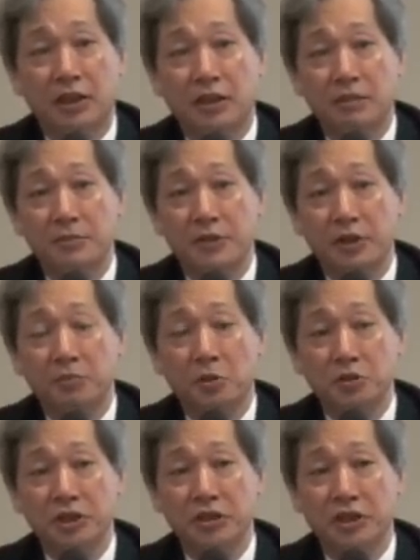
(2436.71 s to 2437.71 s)
um,
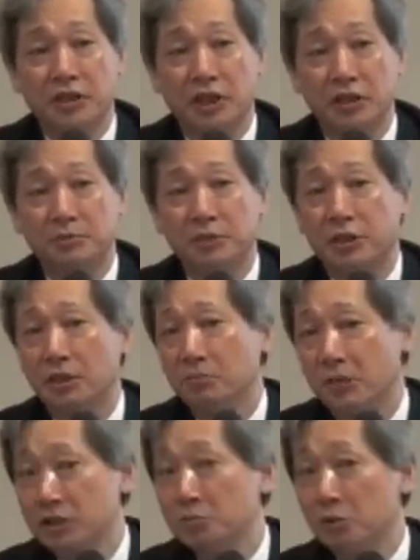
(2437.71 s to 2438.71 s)
their position has
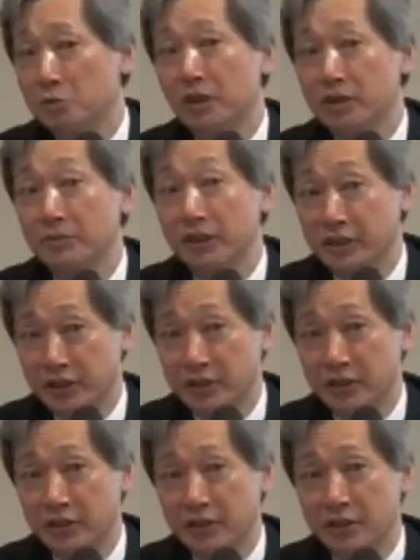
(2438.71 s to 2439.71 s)
become much more pragmatic